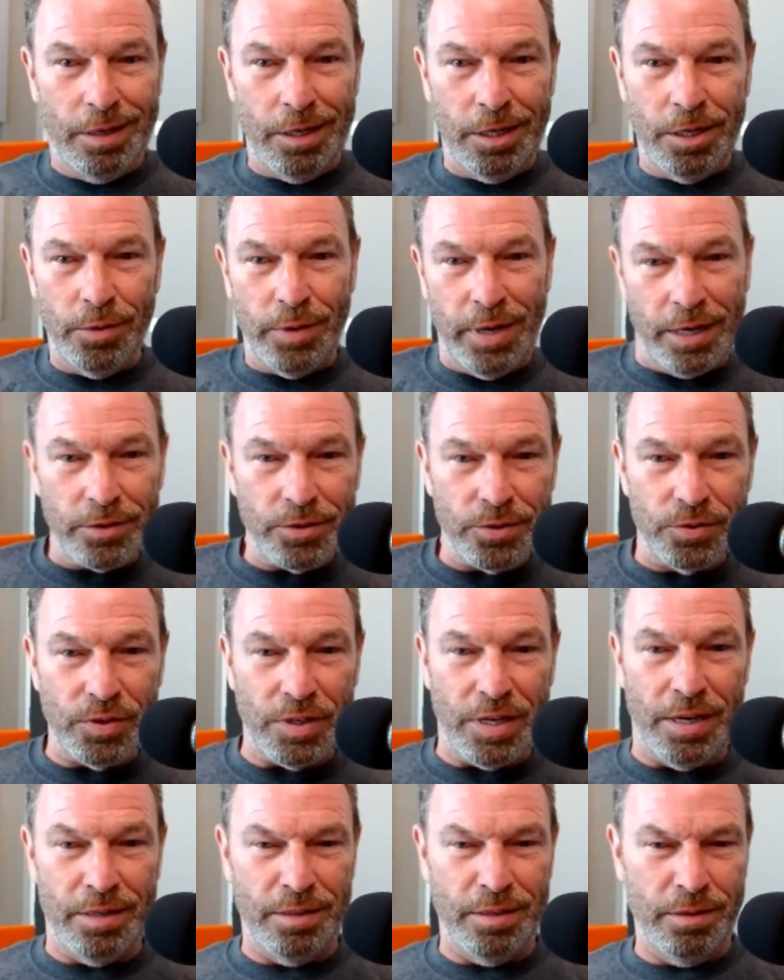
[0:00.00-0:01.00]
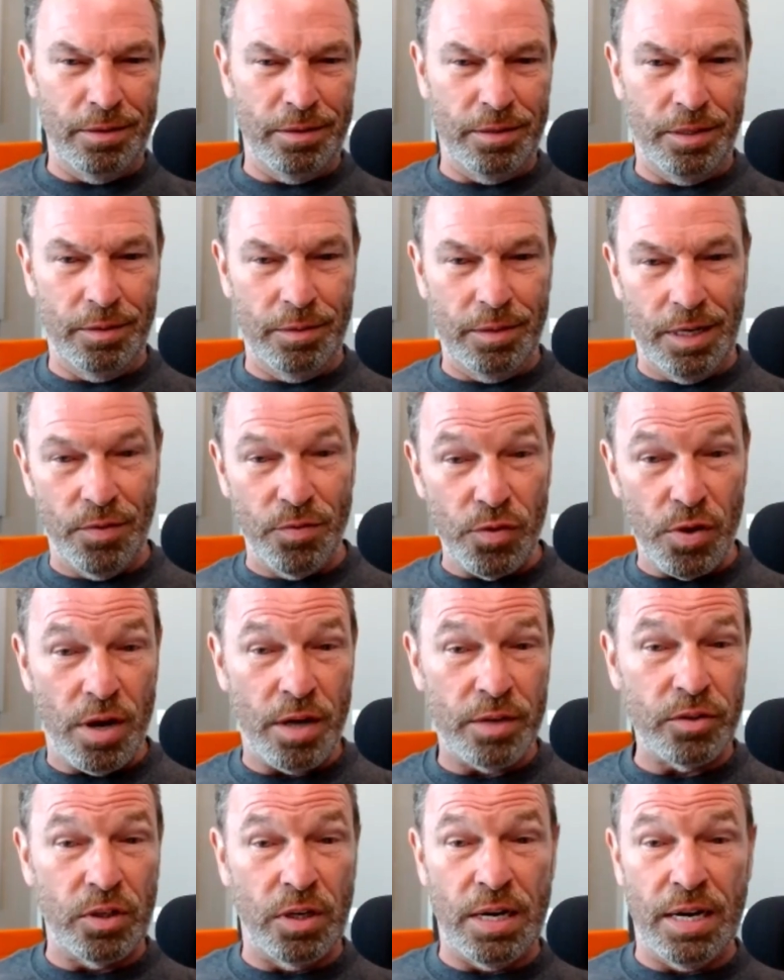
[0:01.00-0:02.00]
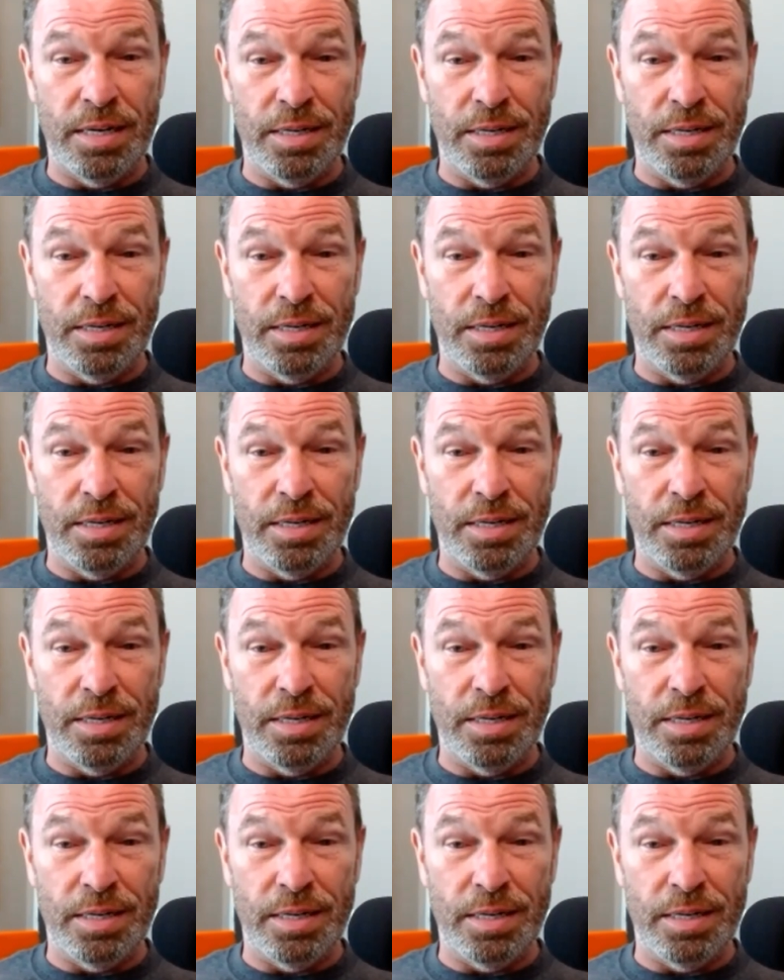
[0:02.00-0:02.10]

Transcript: you know, exercises and, and thoughts and